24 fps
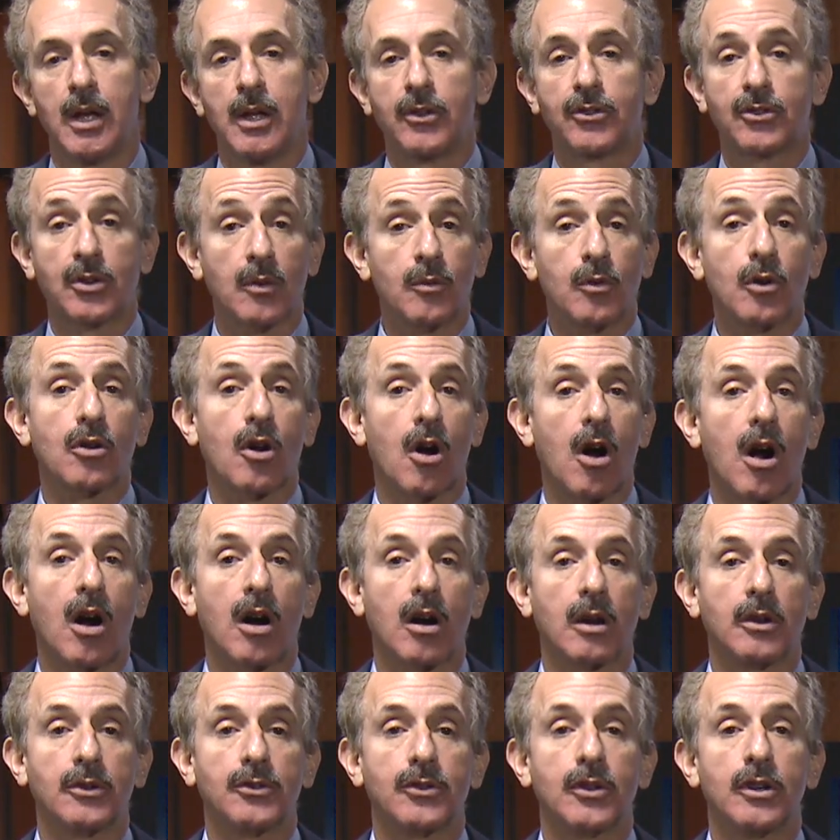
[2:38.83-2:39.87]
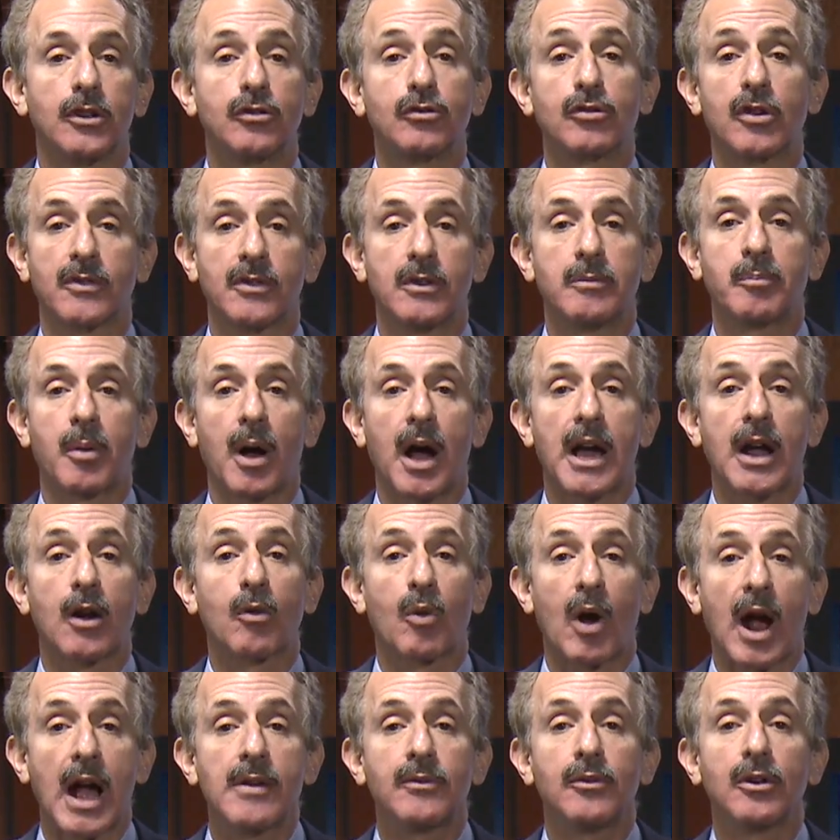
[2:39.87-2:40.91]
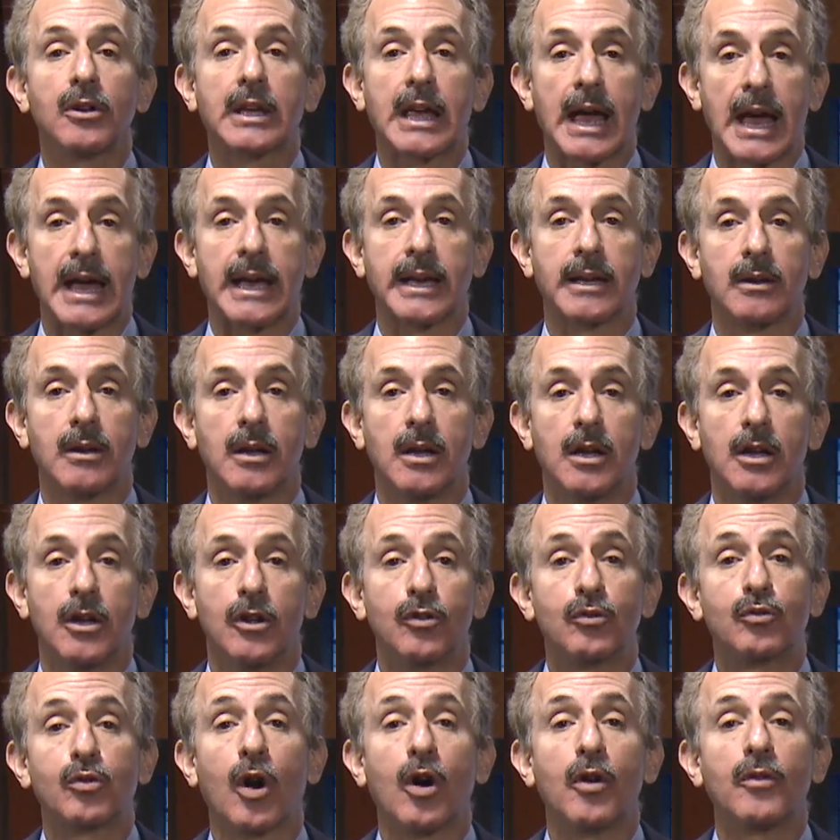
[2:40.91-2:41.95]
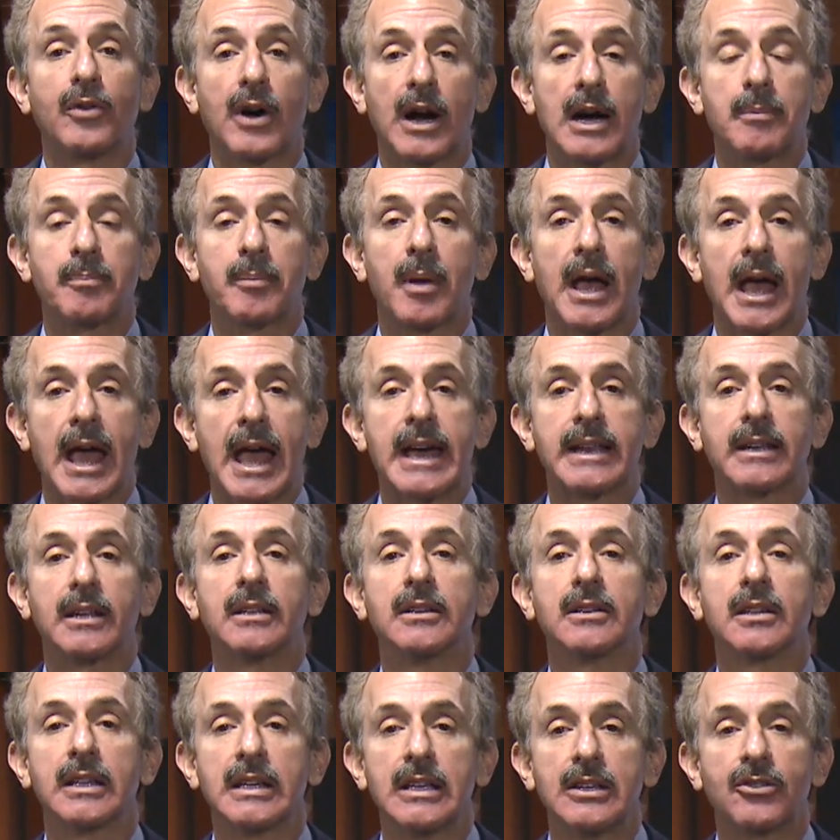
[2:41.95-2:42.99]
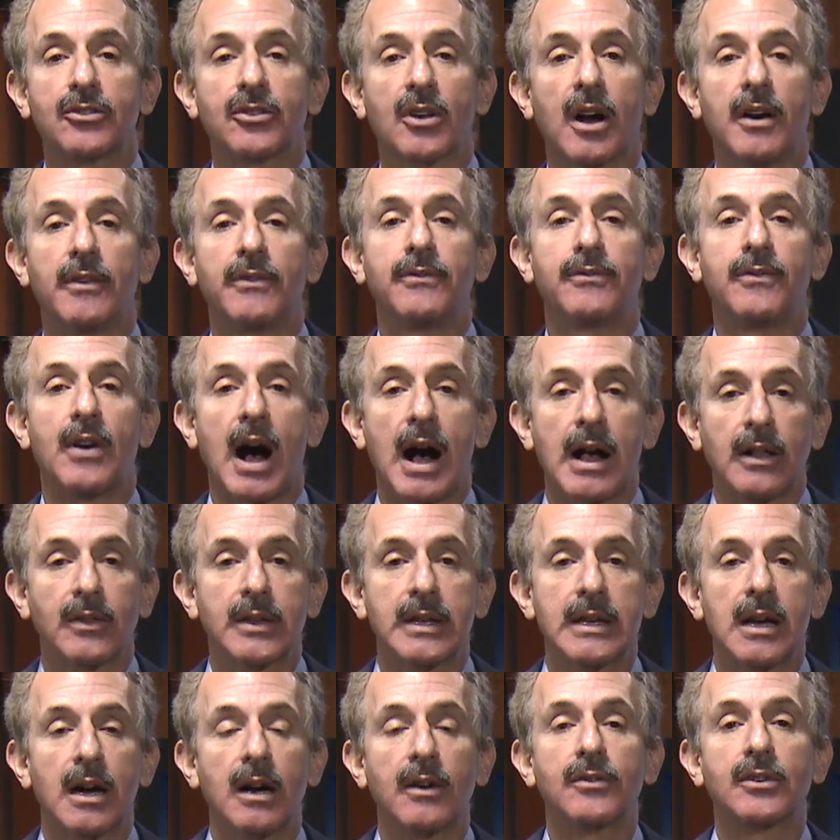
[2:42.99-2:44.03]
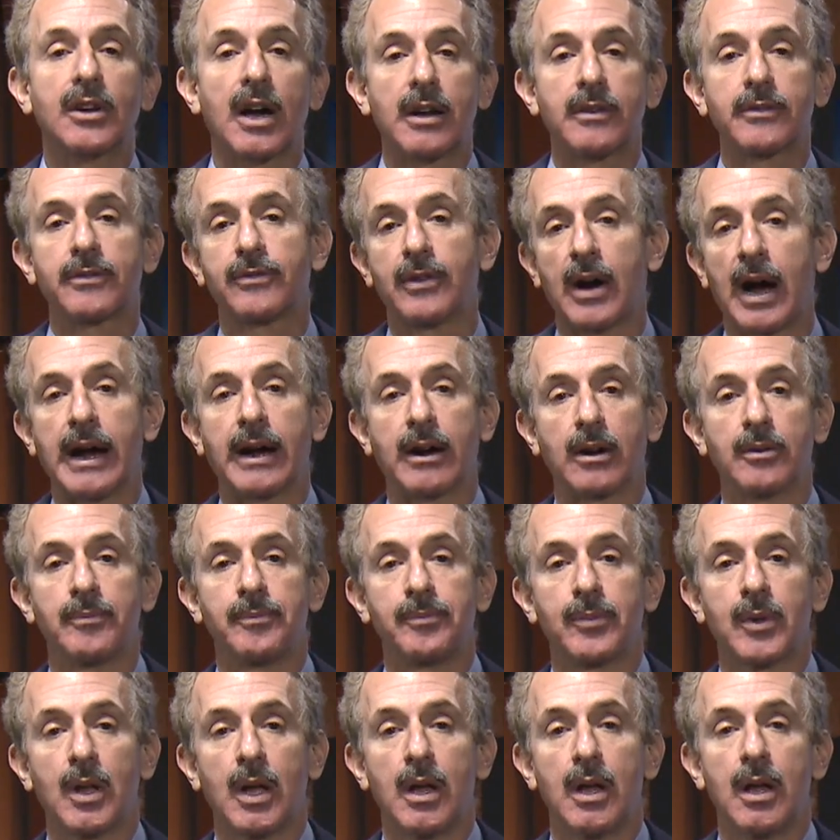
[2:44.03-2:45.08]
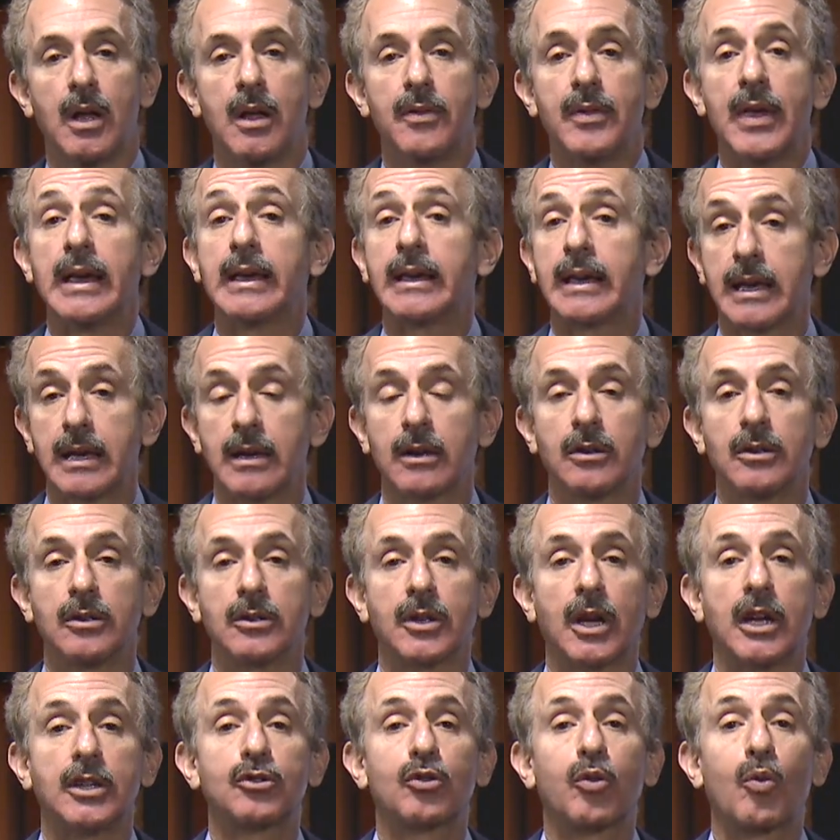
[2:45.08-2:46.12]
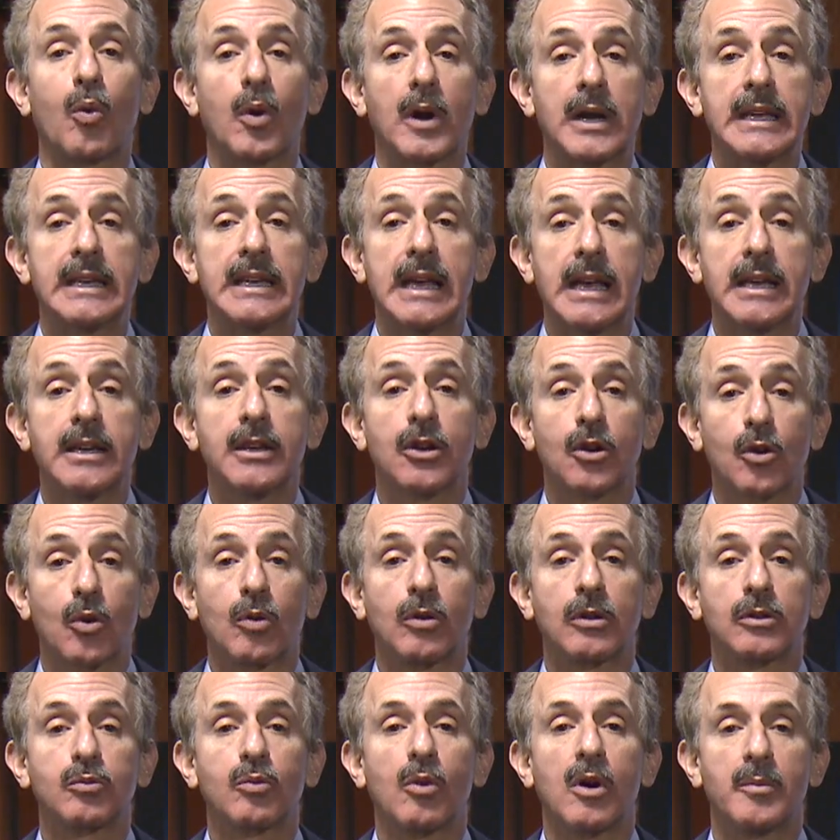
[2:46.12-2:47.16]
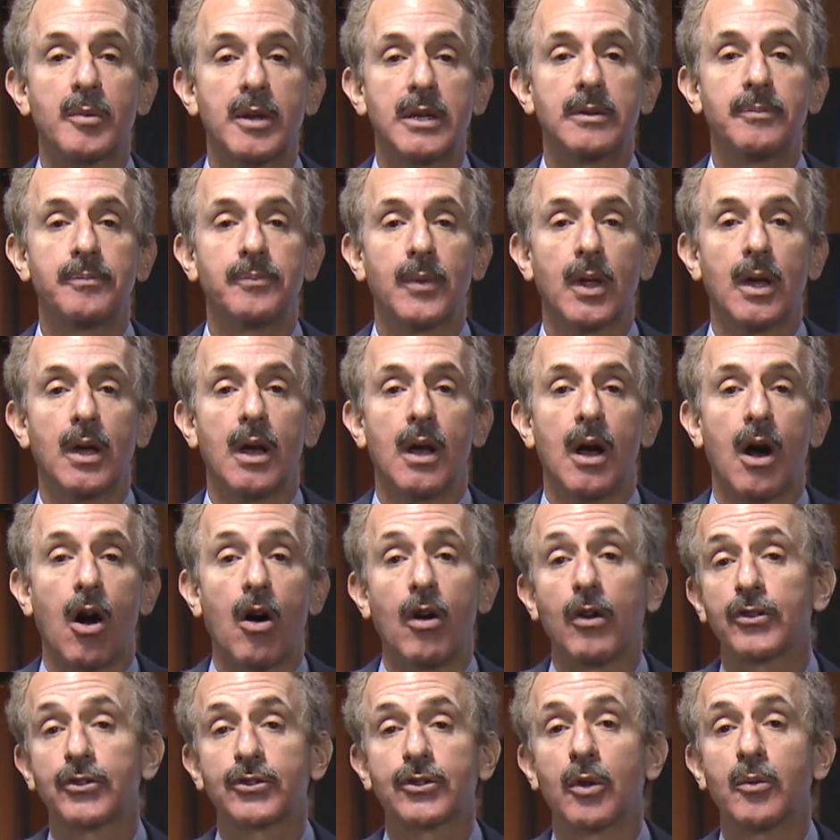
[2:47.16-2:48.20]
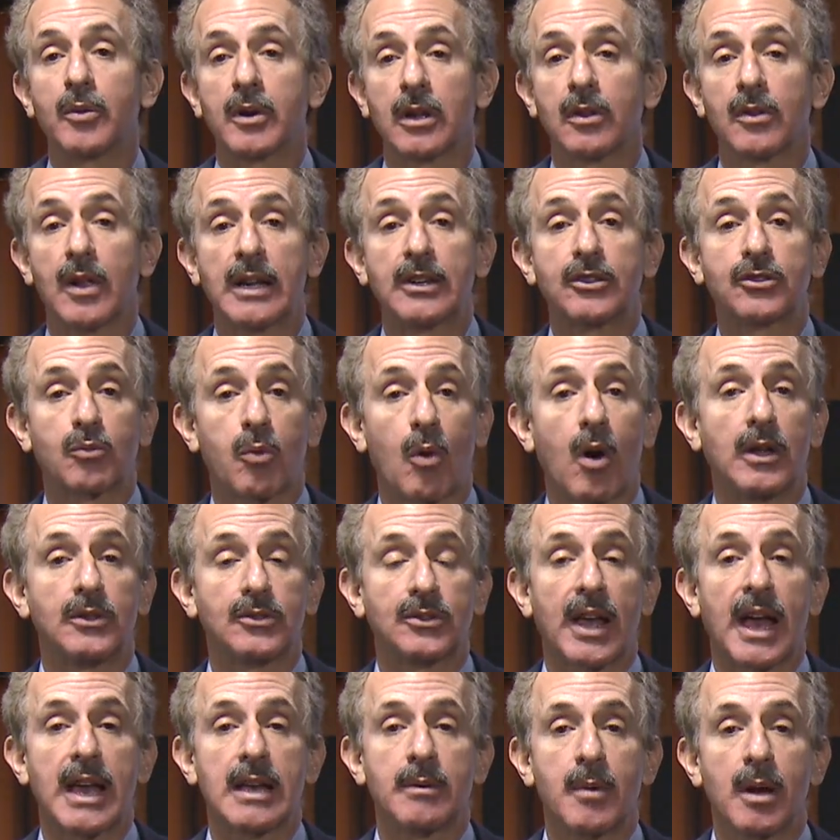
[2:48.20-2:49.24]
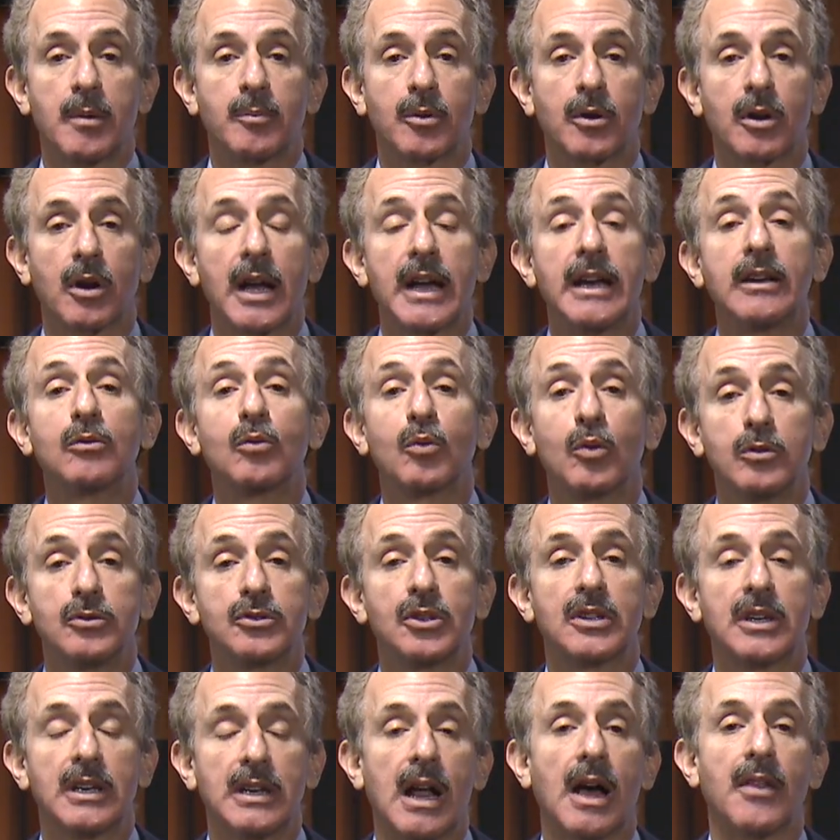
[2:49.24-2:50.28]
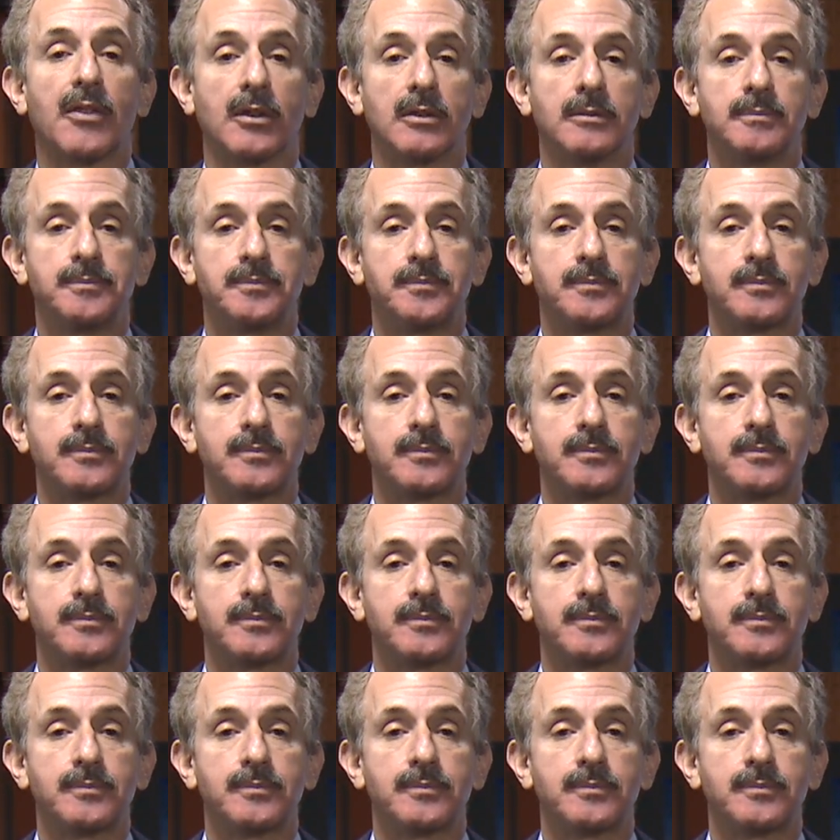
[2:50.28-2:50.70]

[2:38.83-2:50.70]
Several cars driven by a rival gang drove up and unleashed a volley of gunfire. They killed a 28 year old woman also an alleged Swans gang member, and wounded another.